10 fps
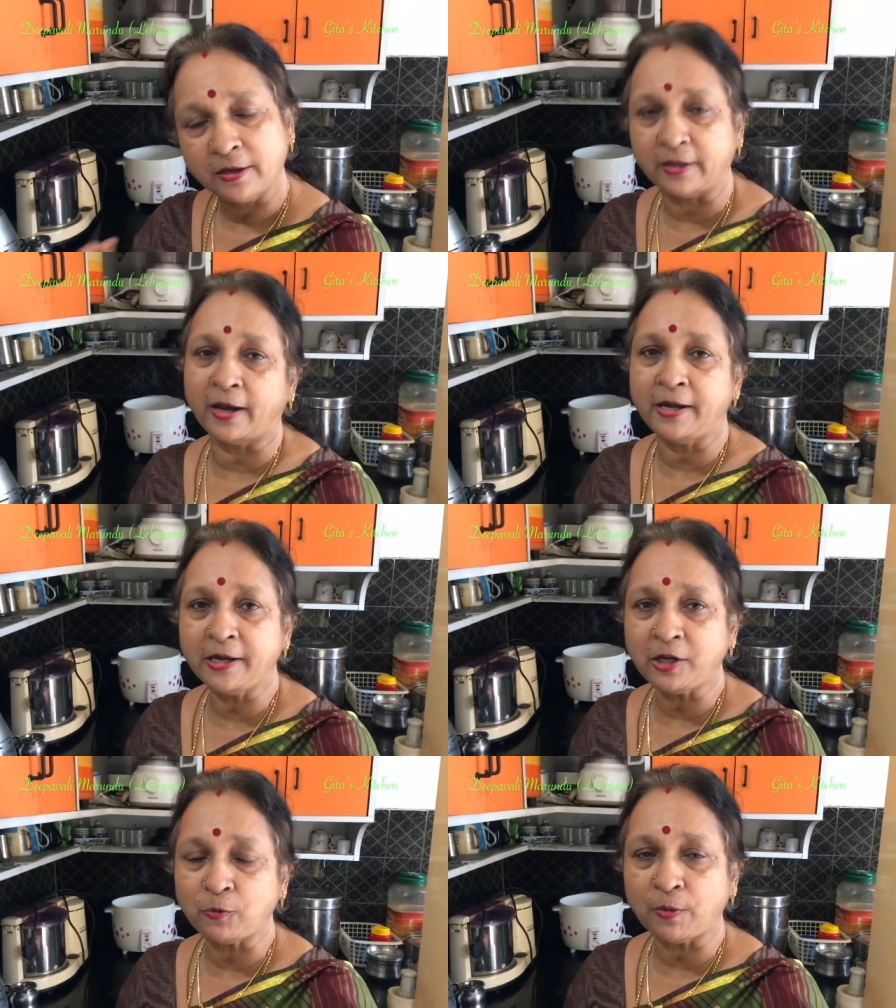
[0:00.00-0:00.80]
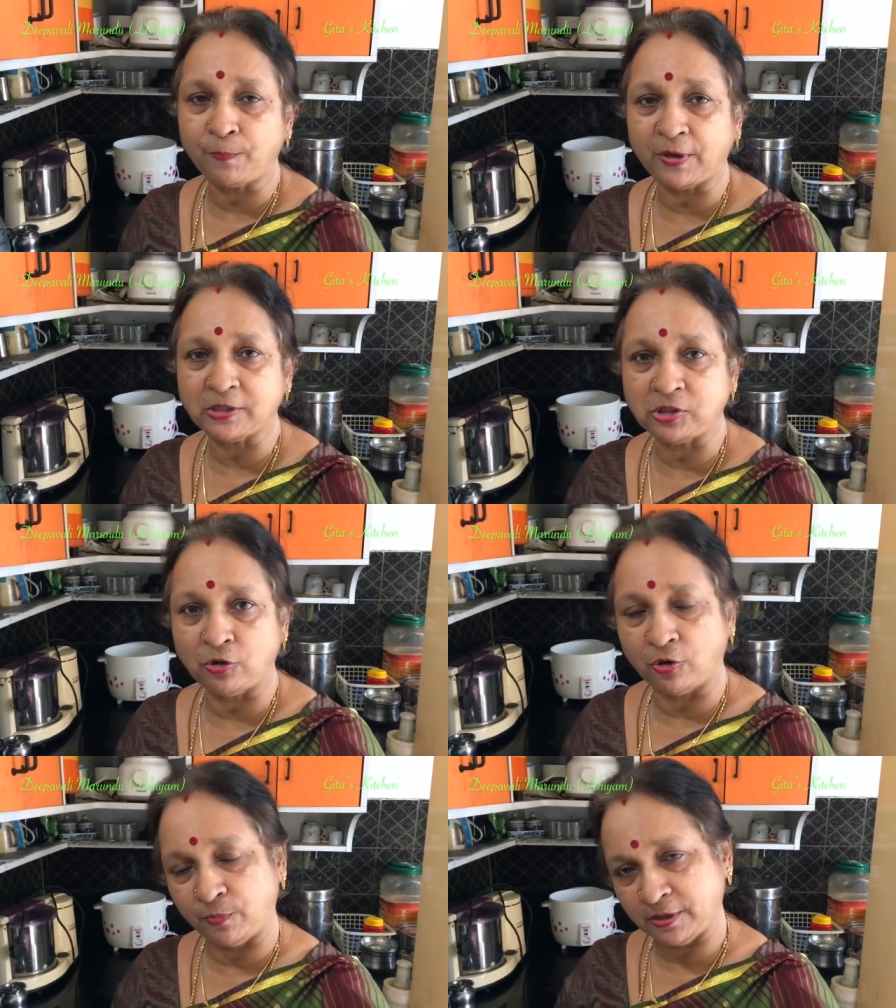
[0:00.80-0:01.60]
grind it to a paste in
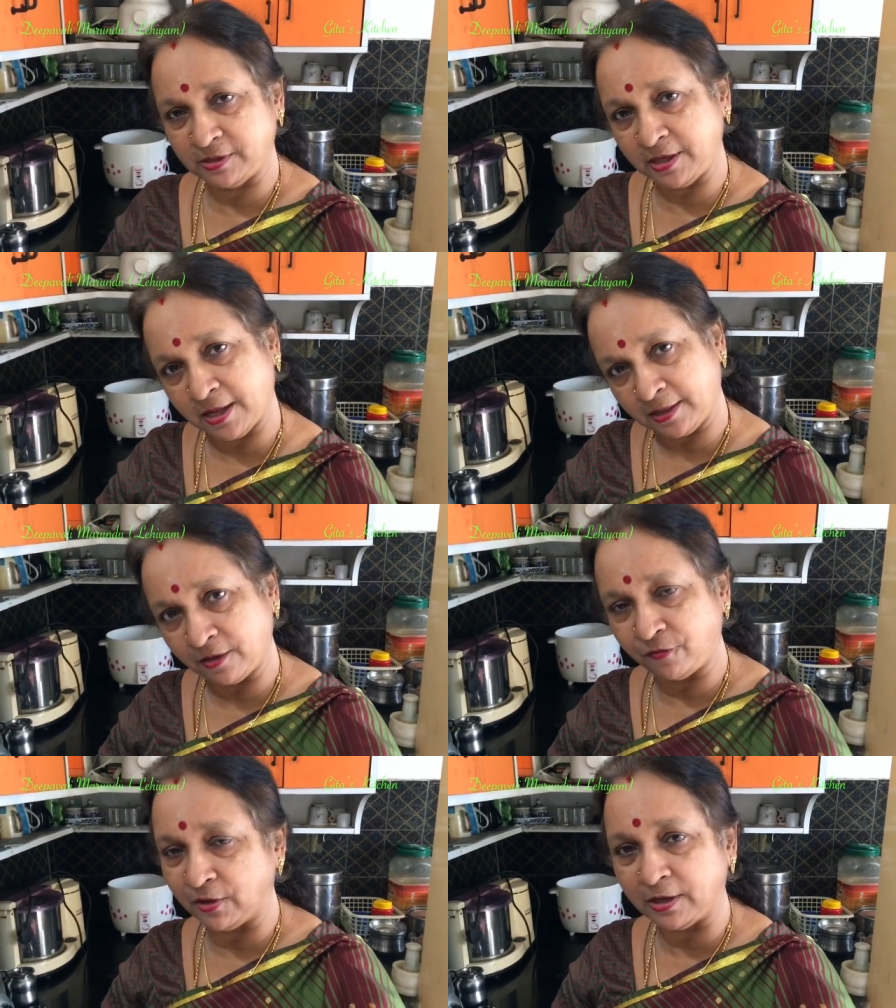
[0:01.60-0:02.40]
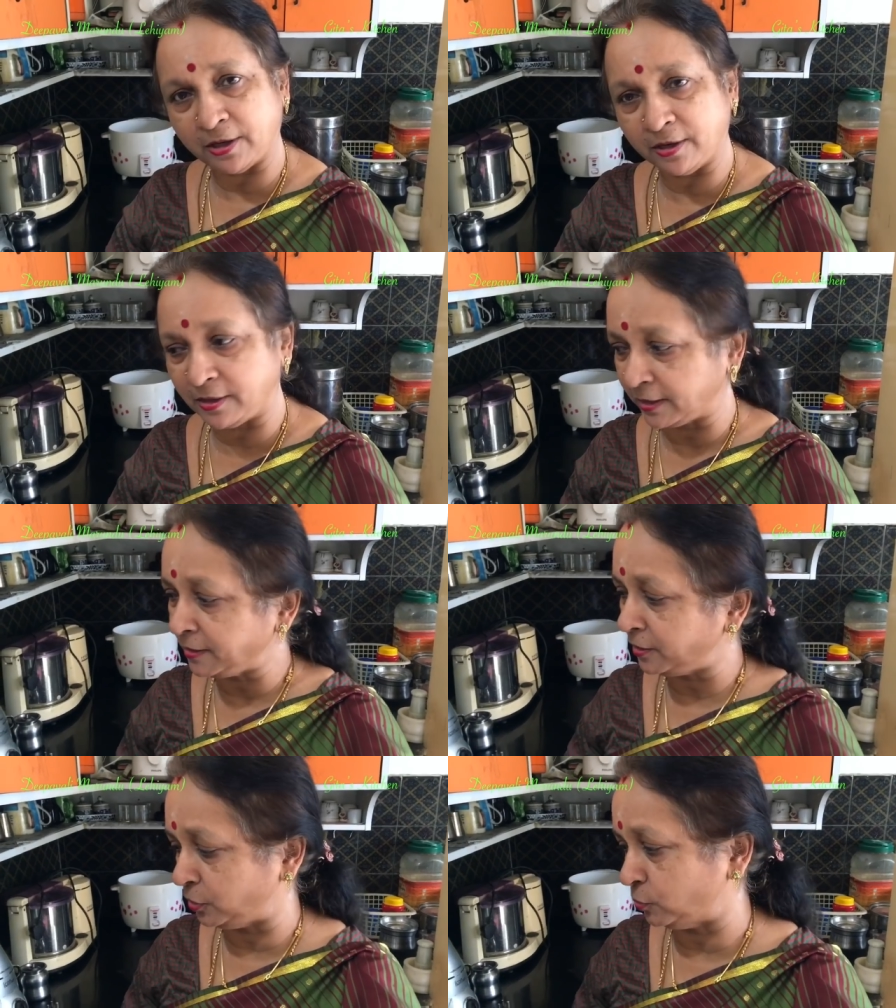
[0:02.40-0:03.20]
your mixie, and then filter it
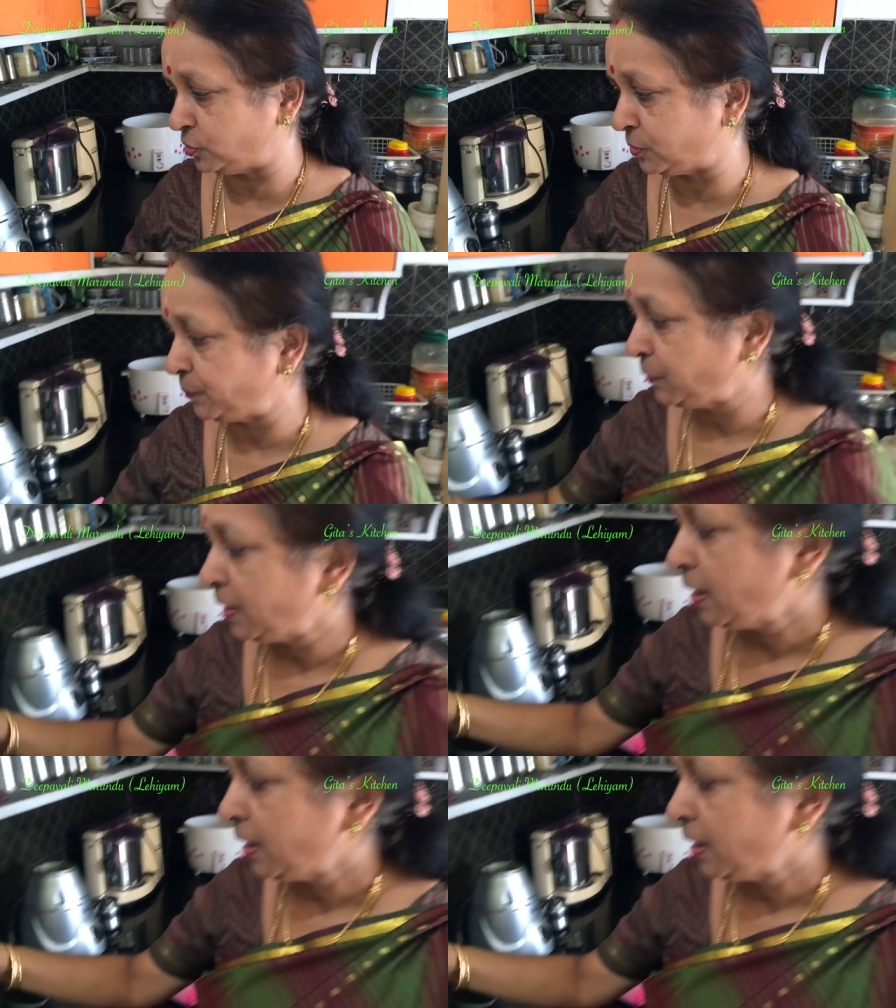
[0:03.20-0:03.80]
and use.